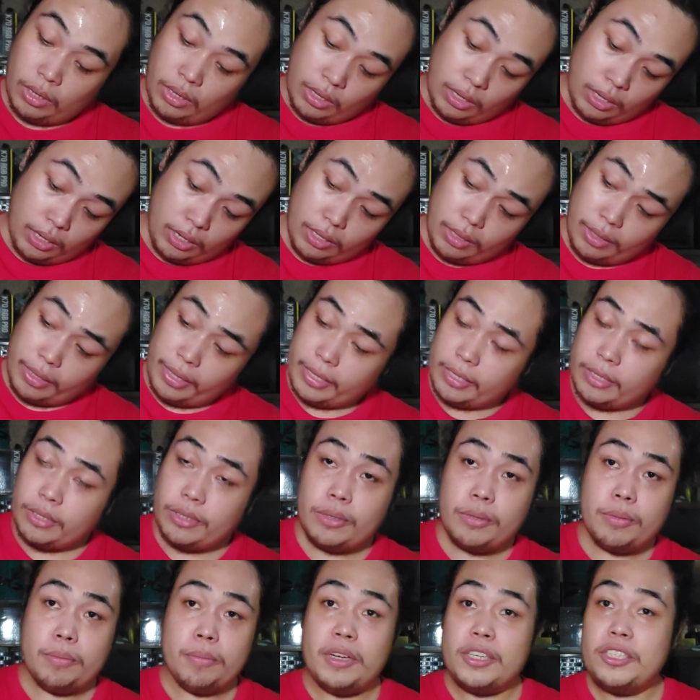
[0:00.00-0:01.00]
and
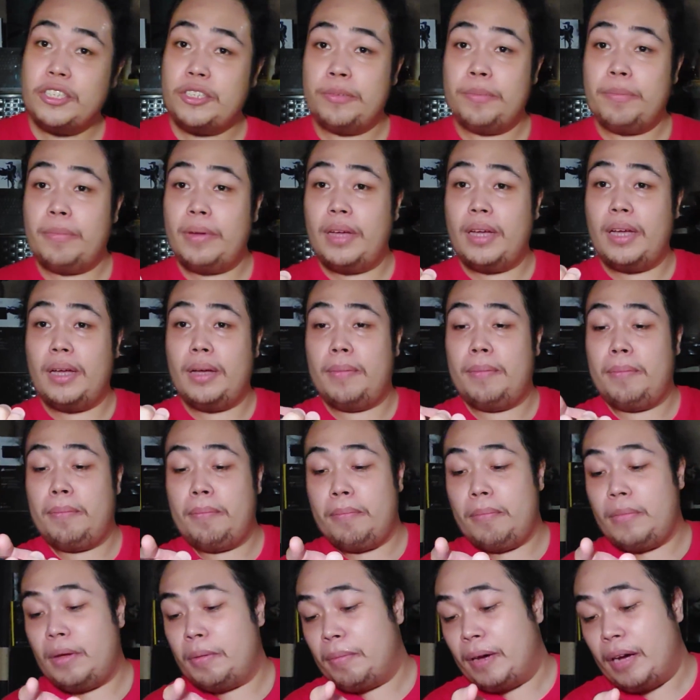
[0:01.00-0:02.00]
that's much
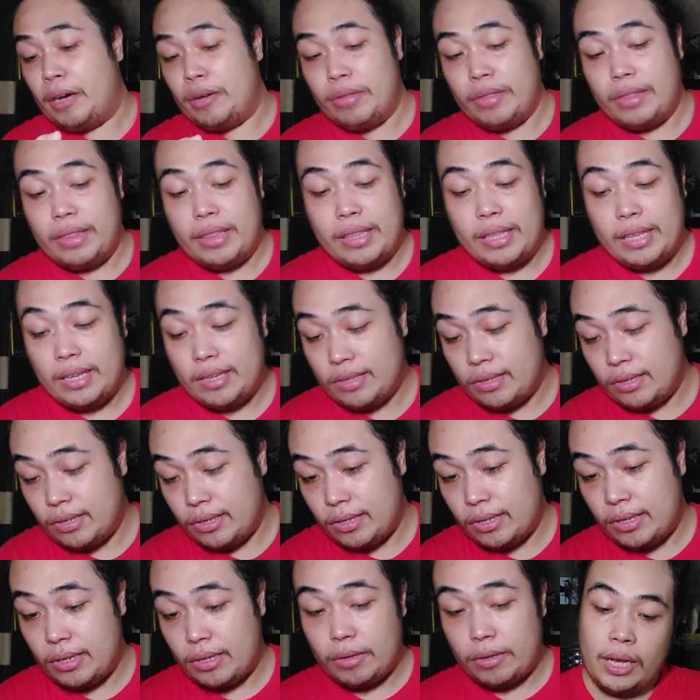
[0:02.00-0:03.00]
about
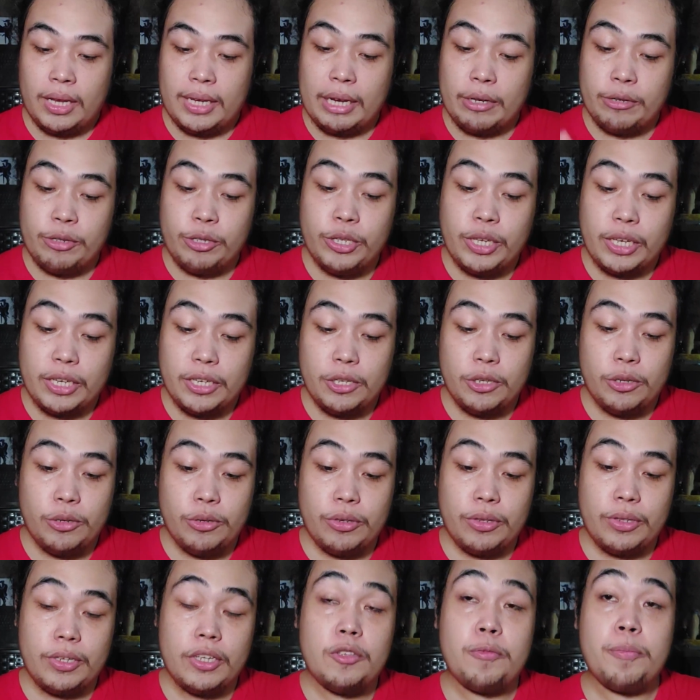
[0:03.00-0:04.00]
this. Now you can
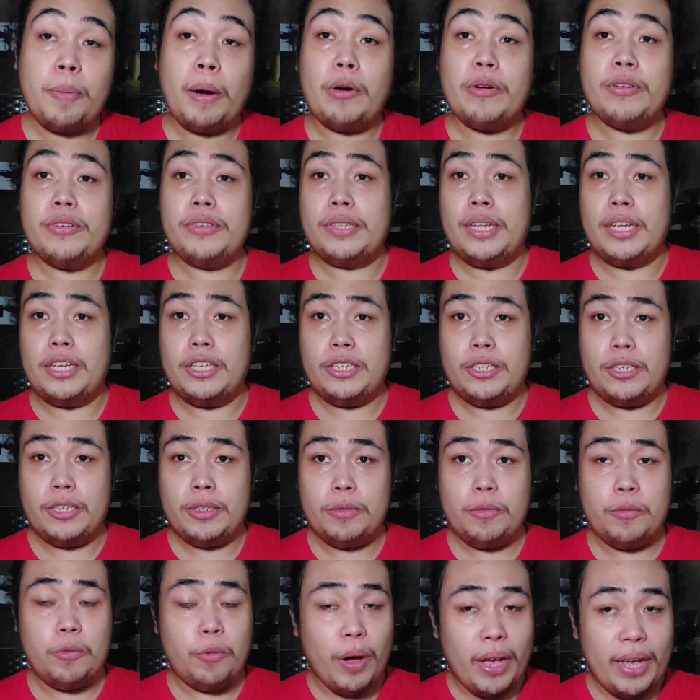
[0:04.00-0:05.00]
use this power
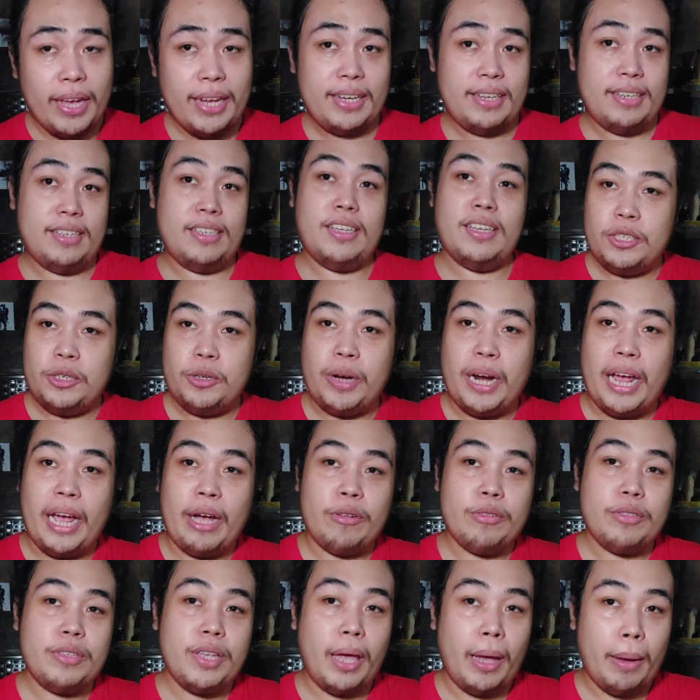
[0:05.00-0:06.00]
station when you're
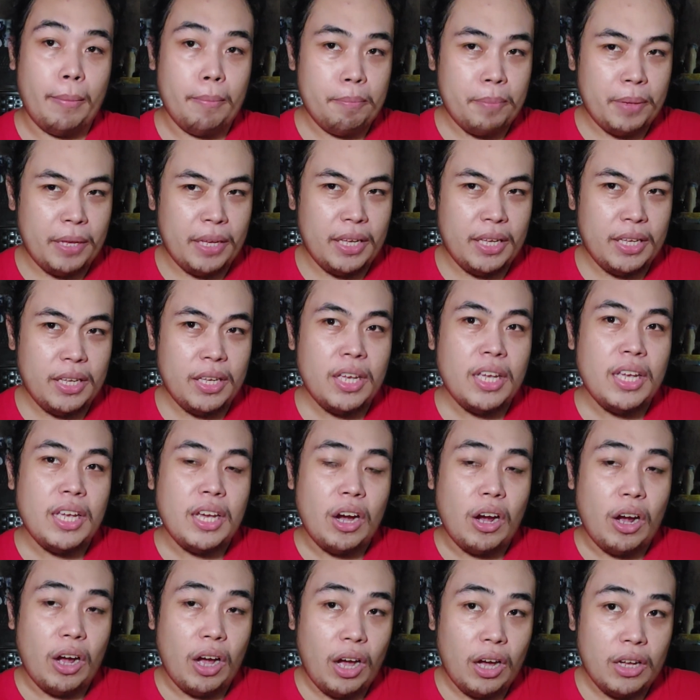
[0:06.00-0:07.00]
out camping,
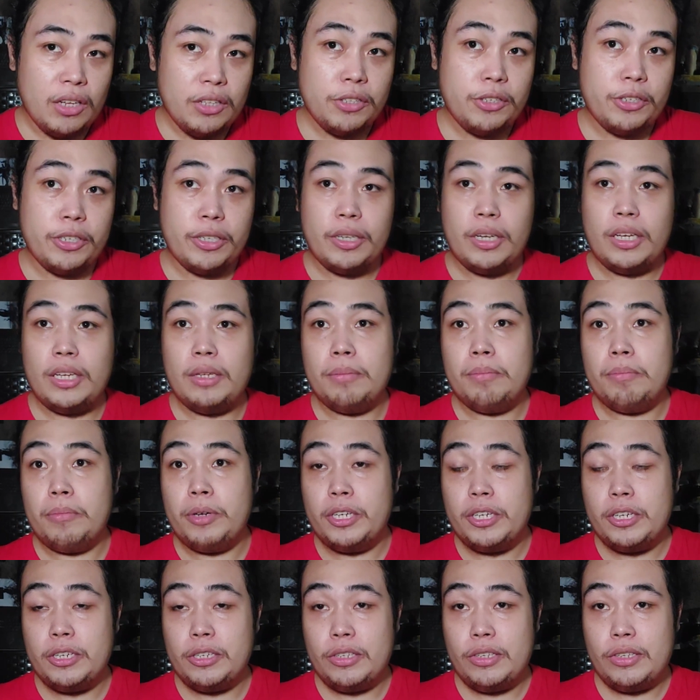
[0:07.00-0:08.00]
under
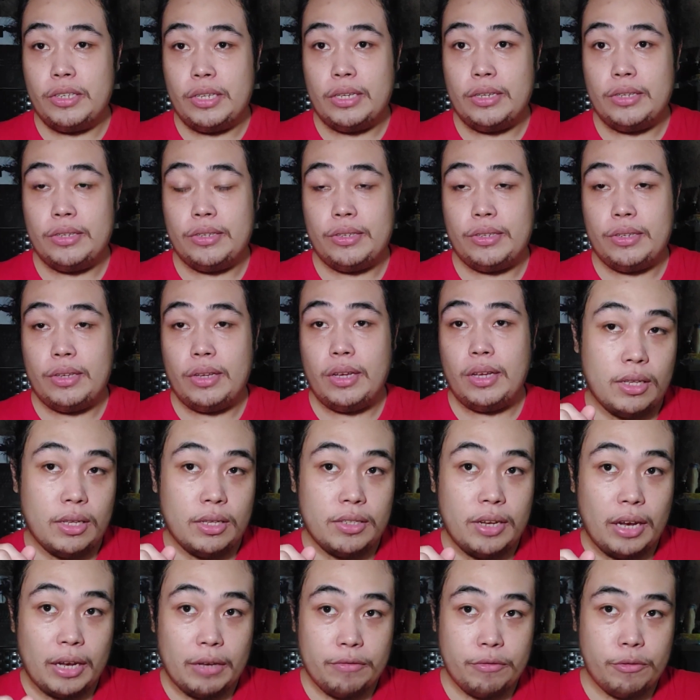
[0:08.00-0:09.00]
emergencies,
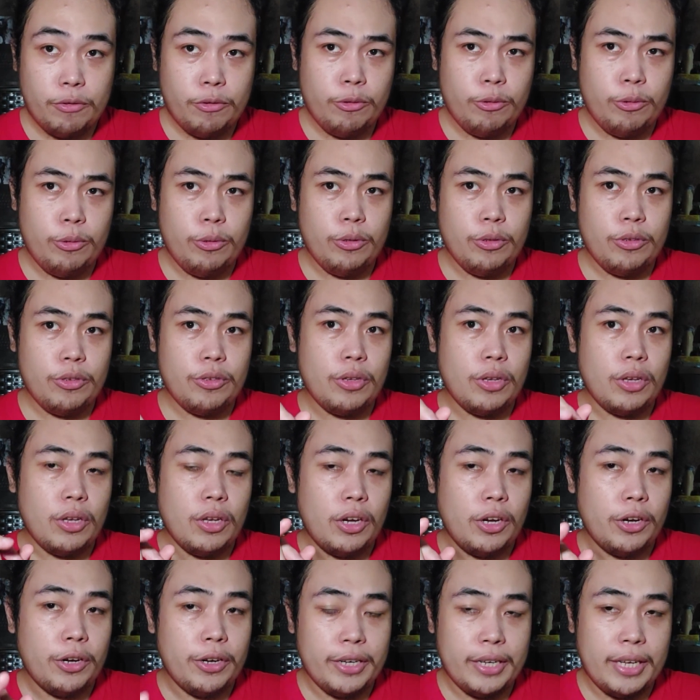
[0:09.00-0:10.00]
typhoons,
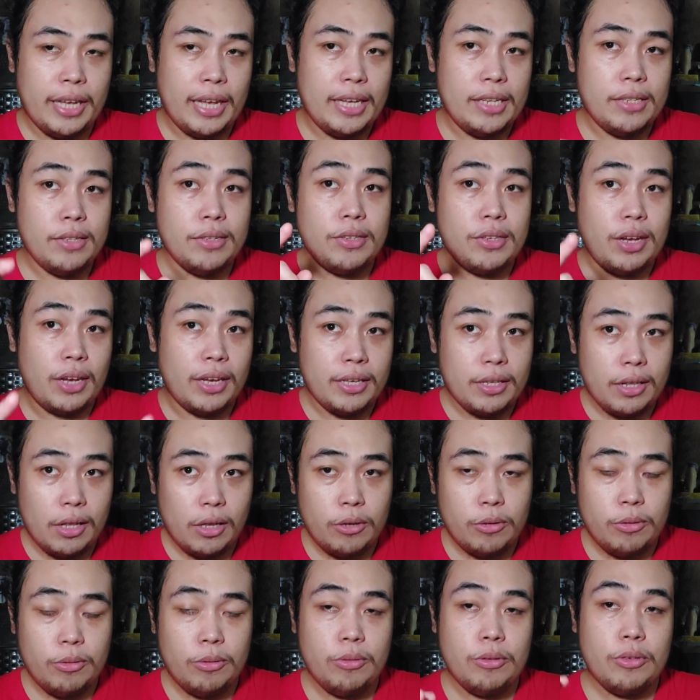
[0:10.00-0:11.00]
hurricanes,
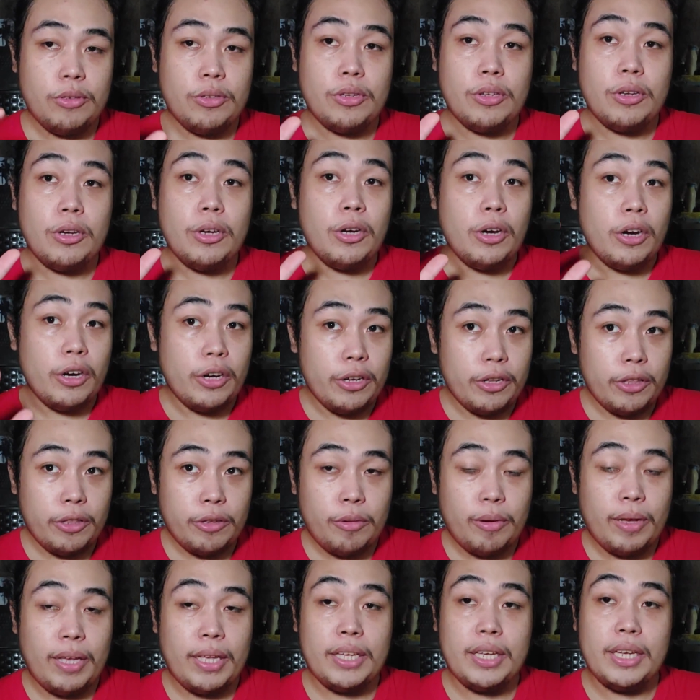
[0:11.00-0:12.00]
cyclones,
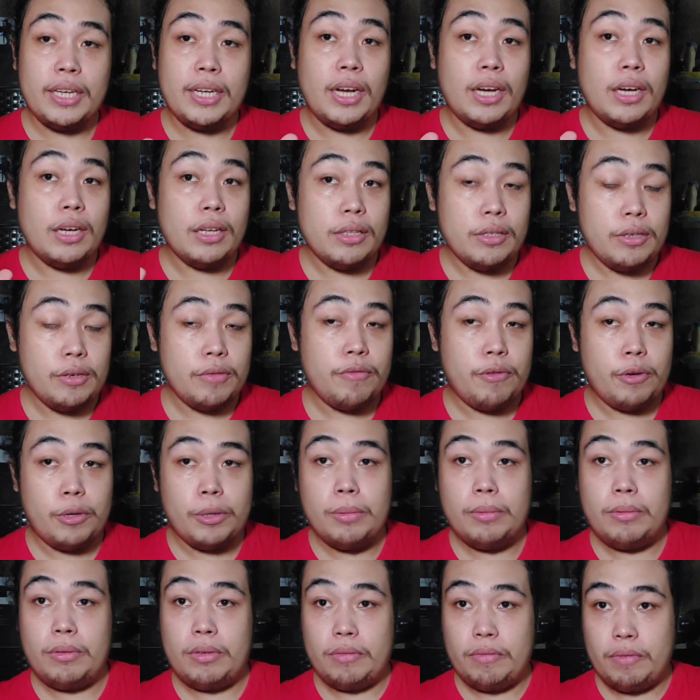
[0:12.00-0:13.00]
earthquake, and other
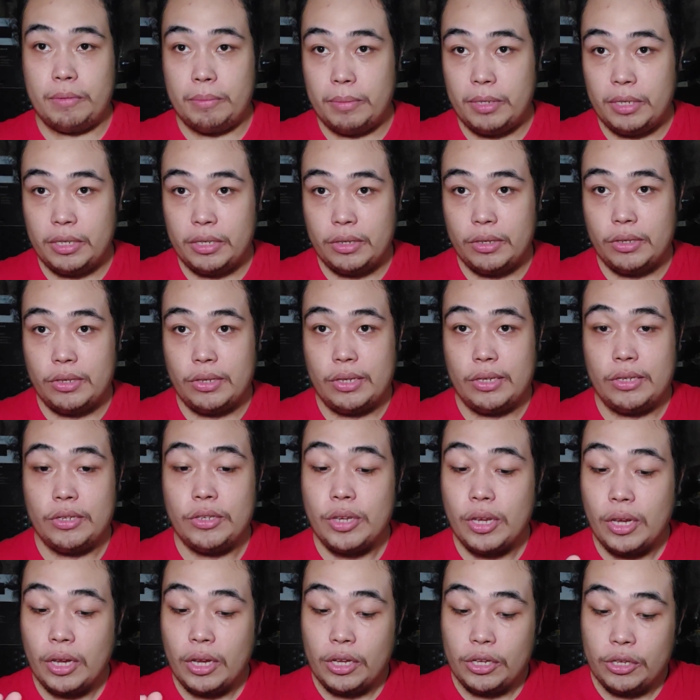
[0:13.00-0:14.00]
forms of
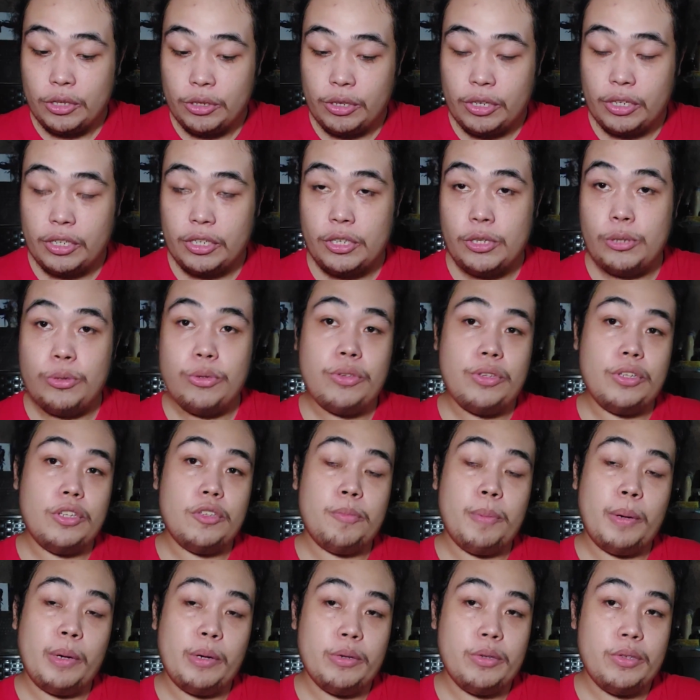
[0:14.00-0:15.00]
emergencies. You can use this
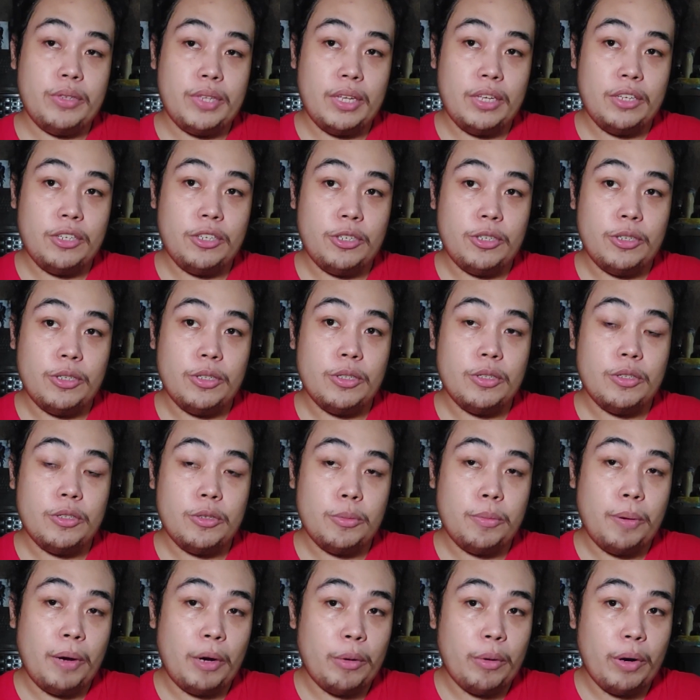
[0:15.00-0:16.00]
power station to
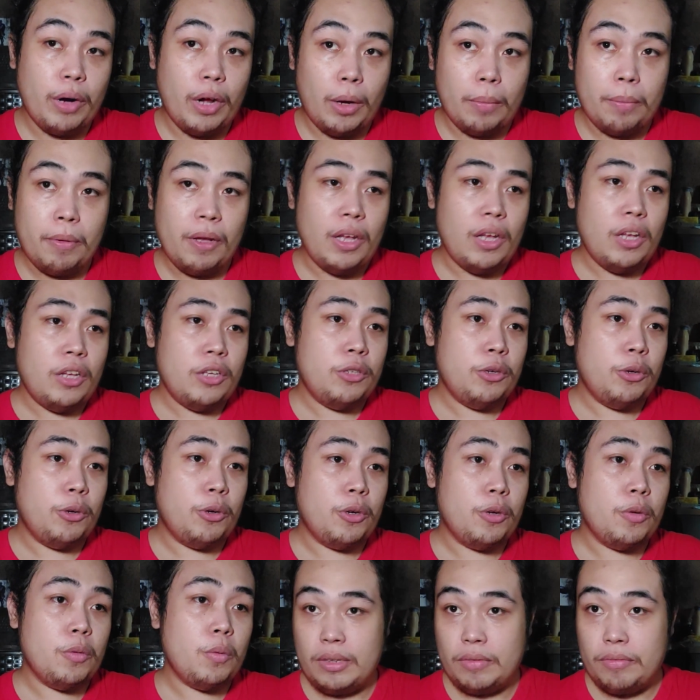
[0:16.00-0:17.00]
power up
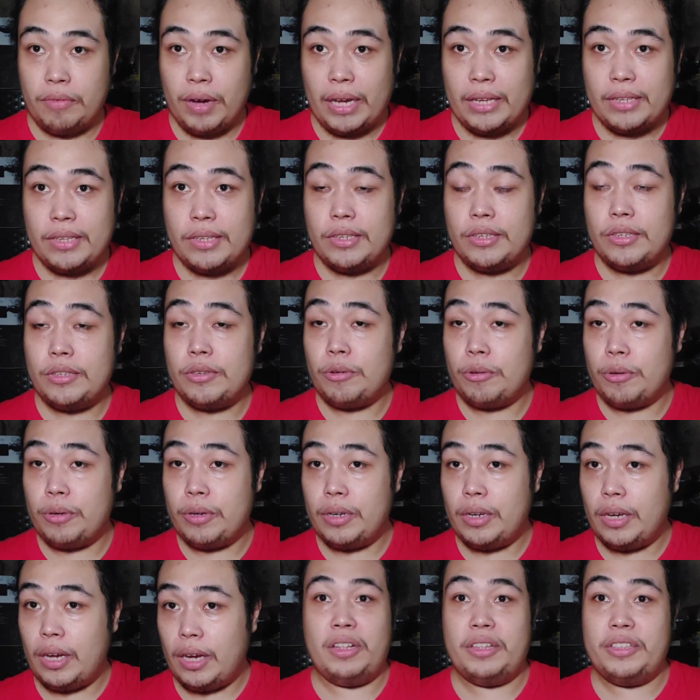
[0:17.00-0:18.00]
your devices
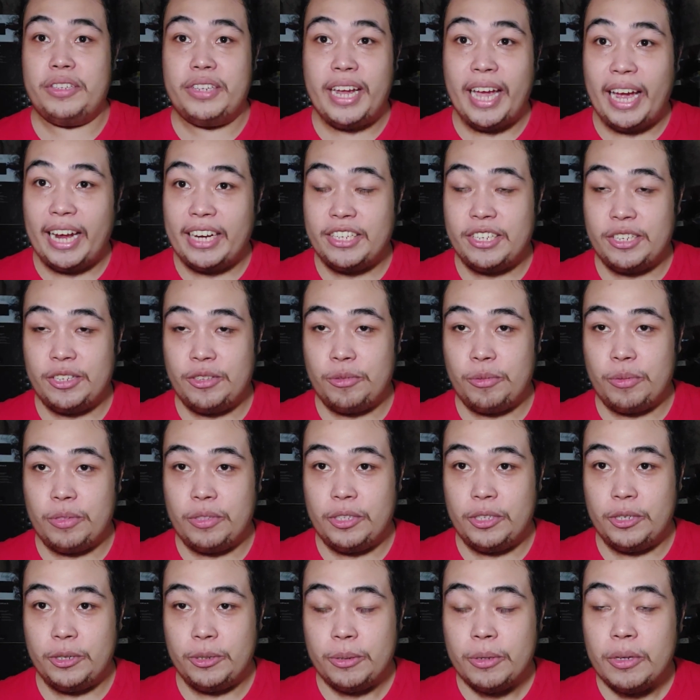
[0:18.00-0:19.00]
or other gadgets with
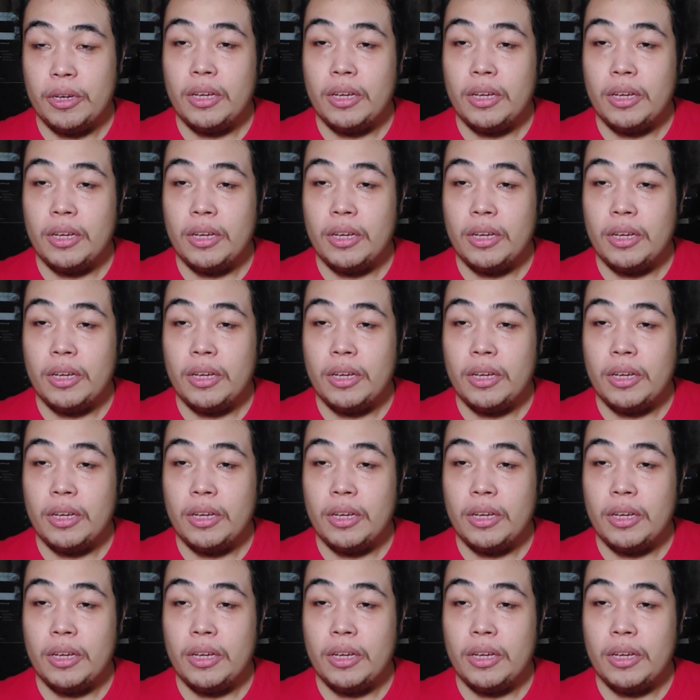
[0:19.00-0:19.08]
you.